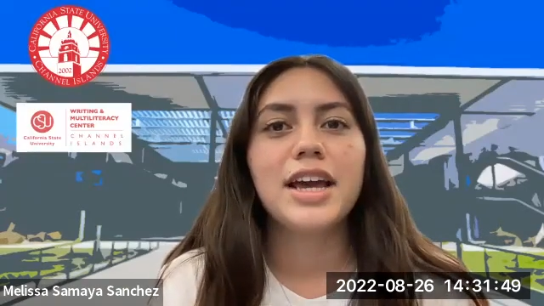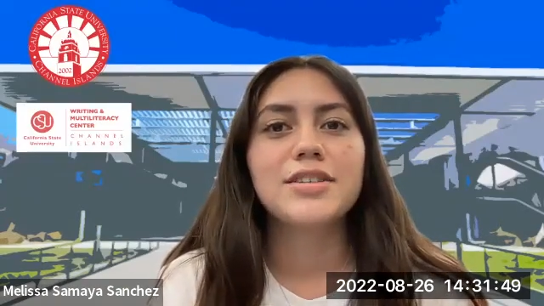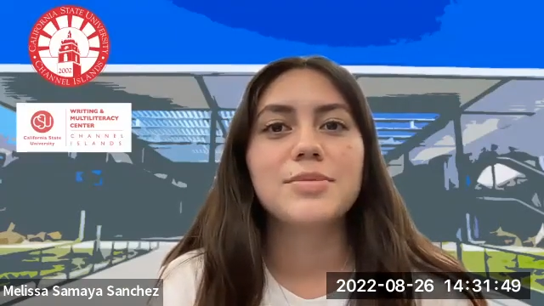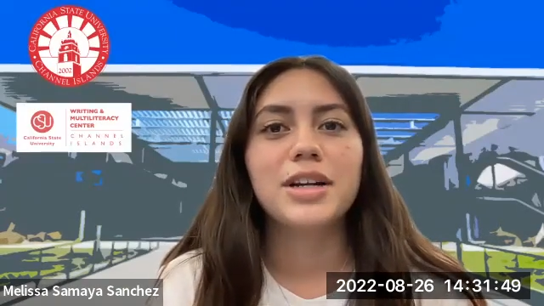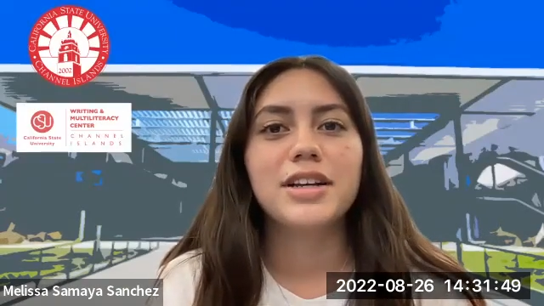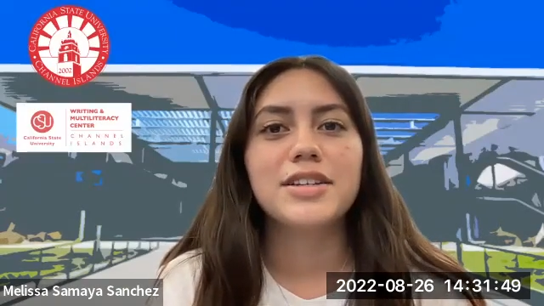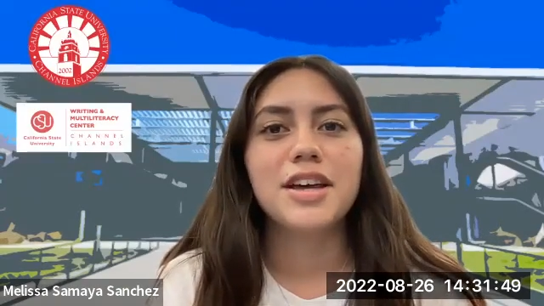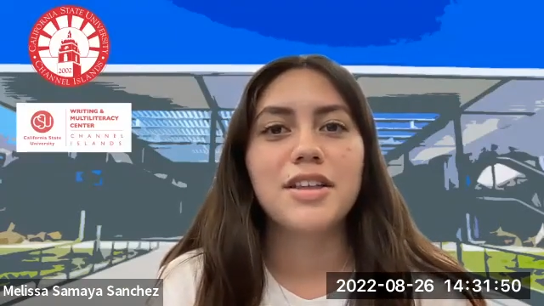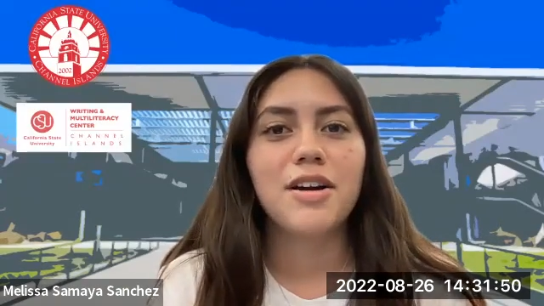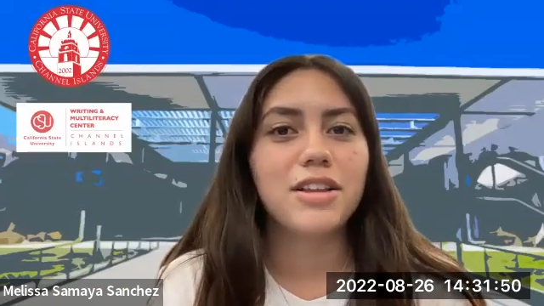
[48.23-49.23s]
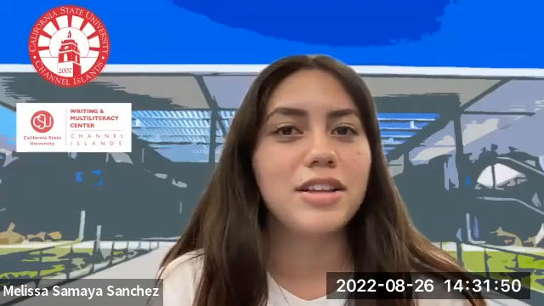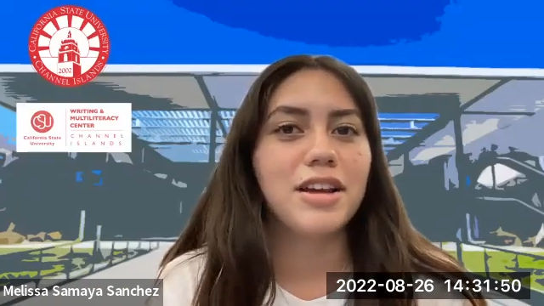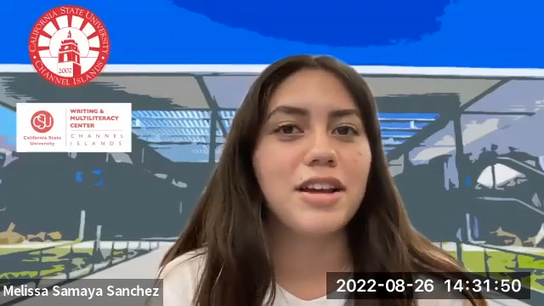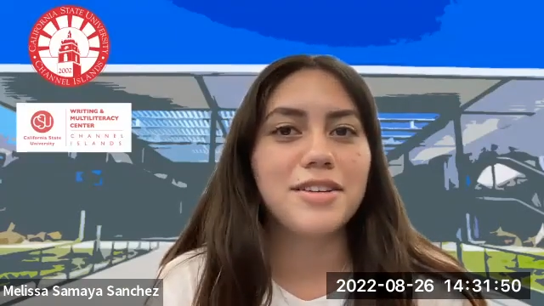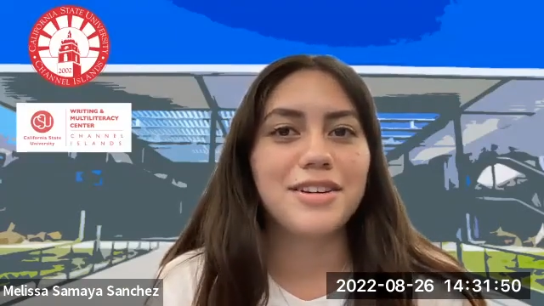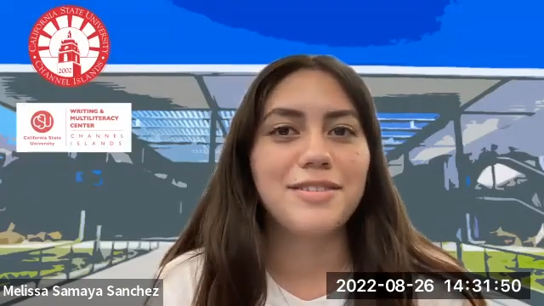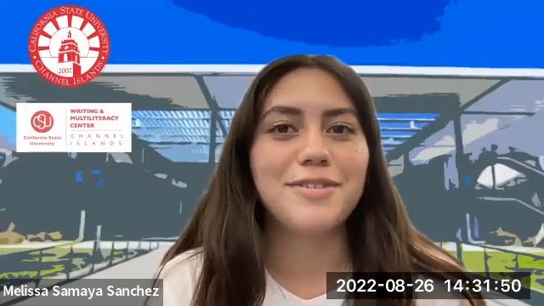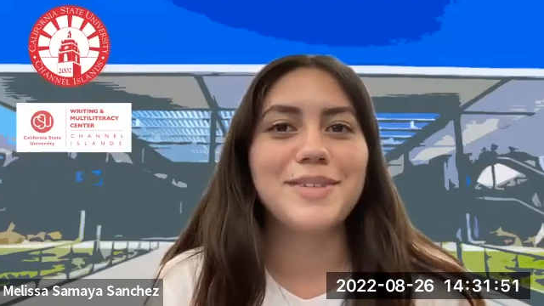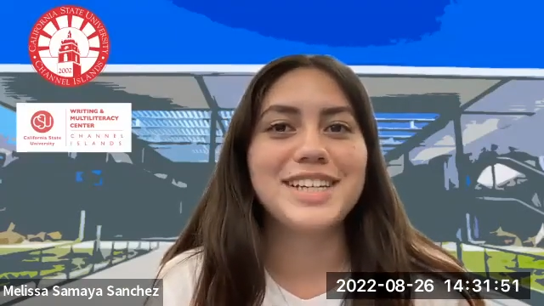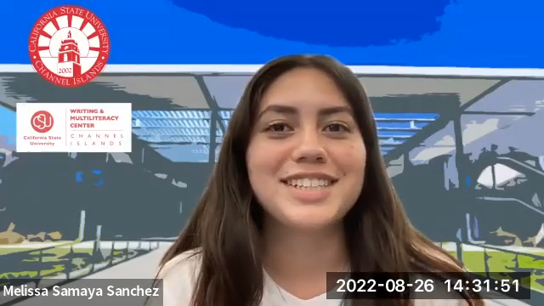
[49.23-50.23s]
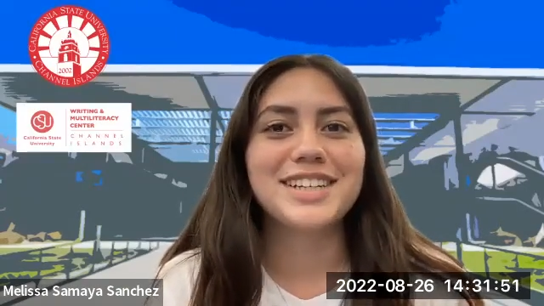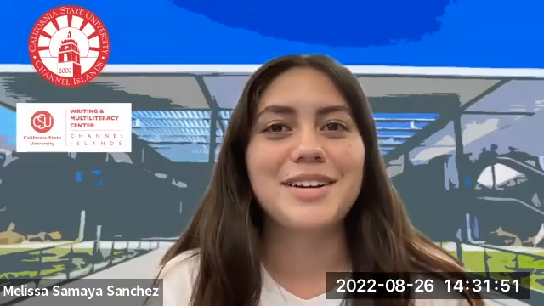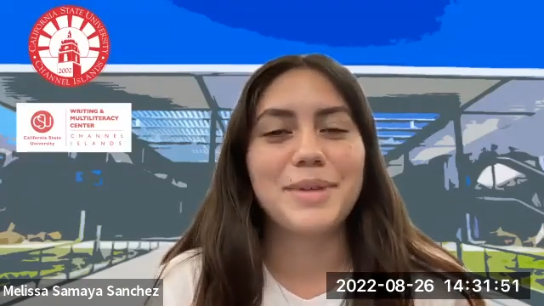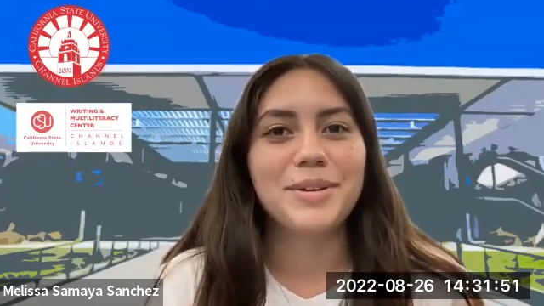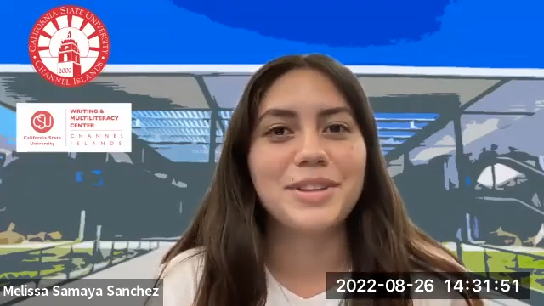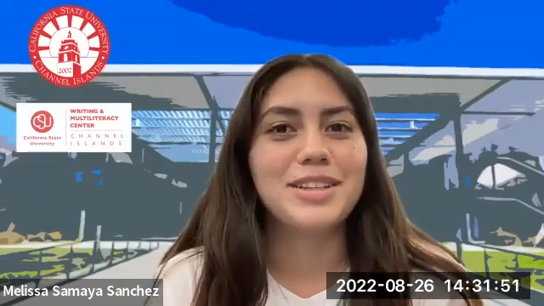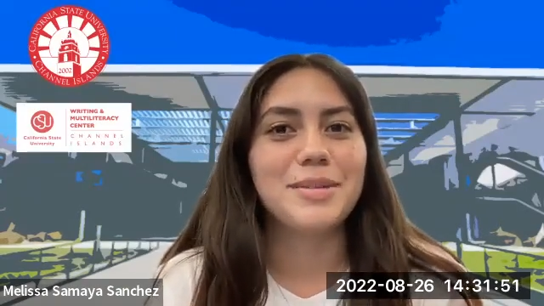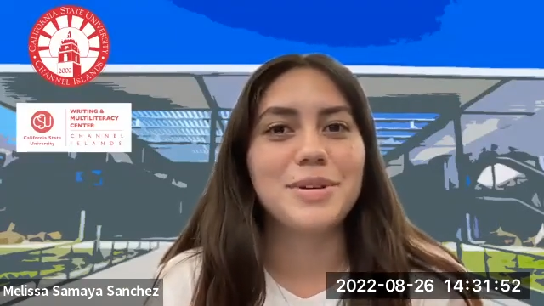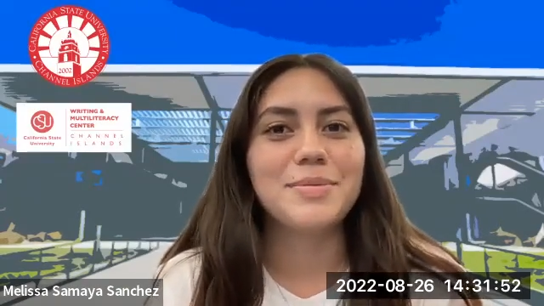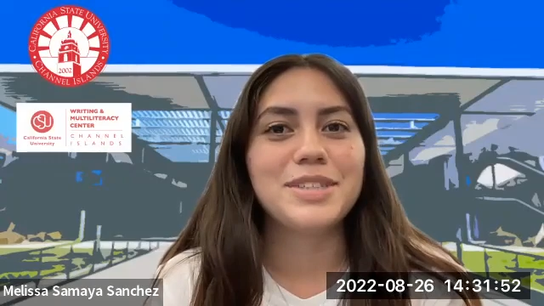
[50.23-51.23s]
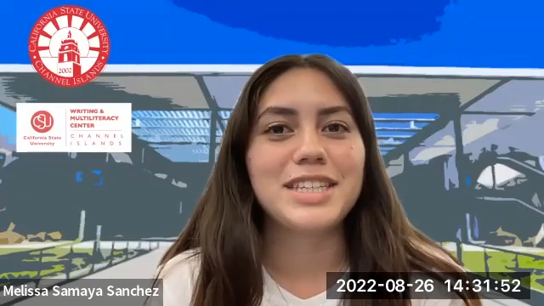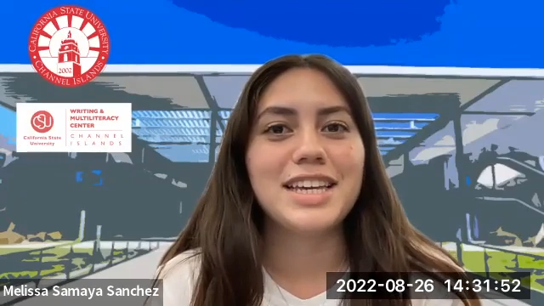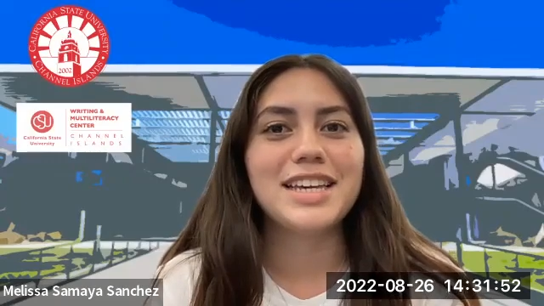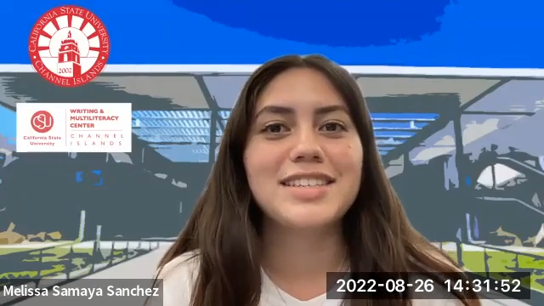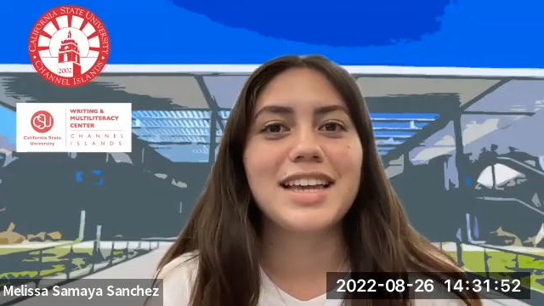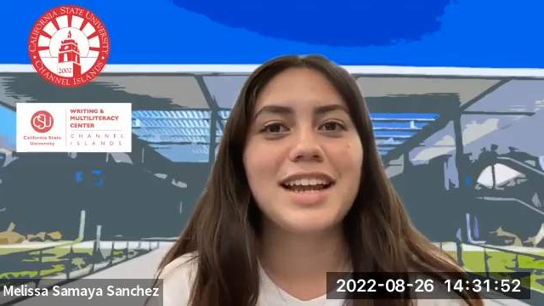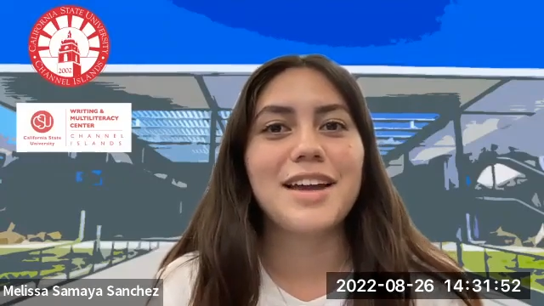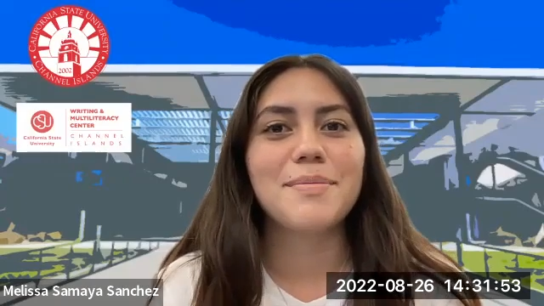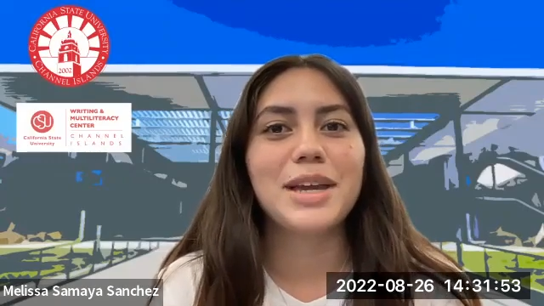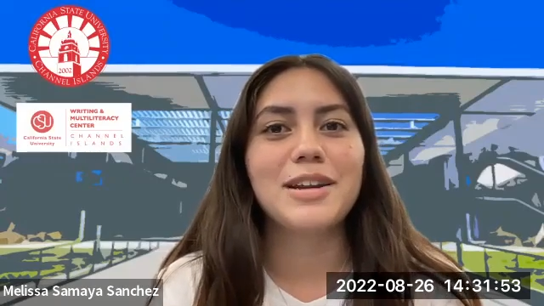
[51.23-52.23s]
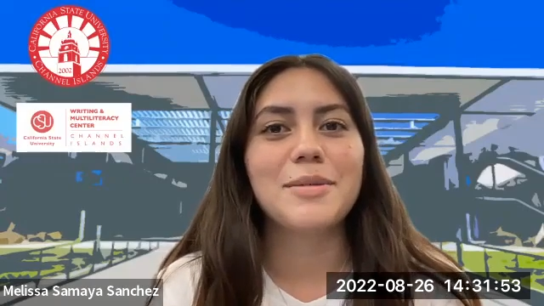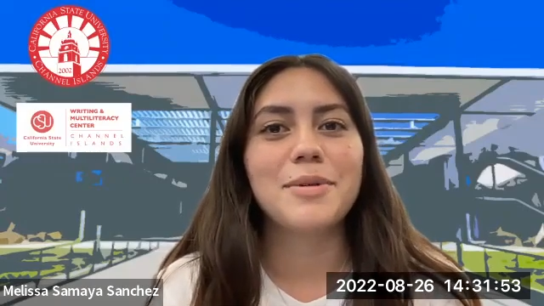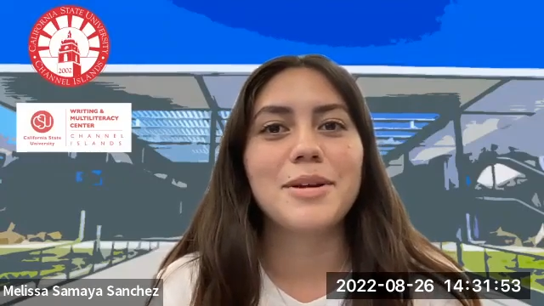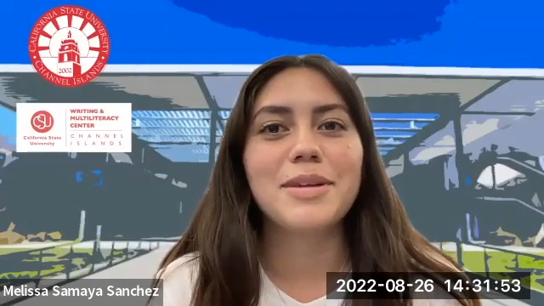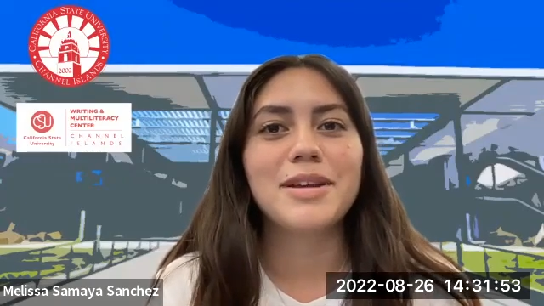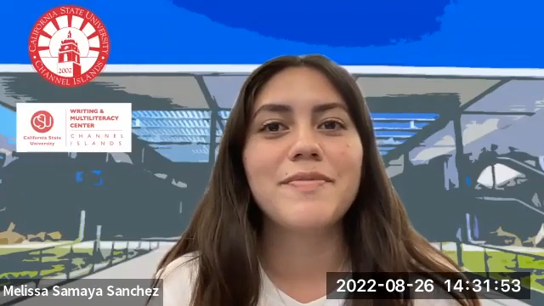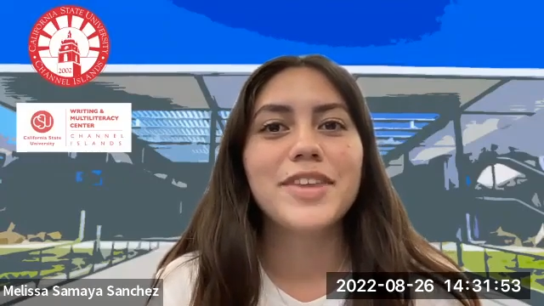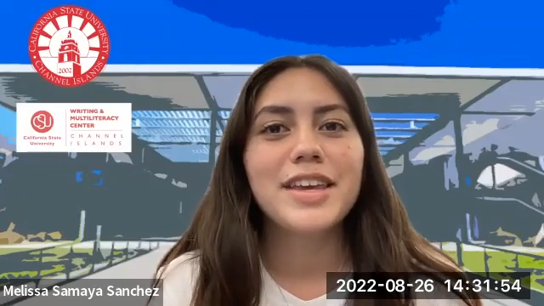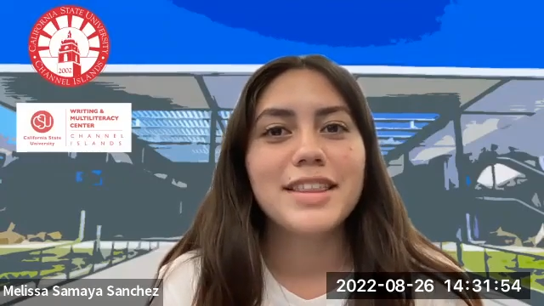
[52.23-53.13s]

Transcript: as well as all in other information about what the WMC is and how to make an appointment.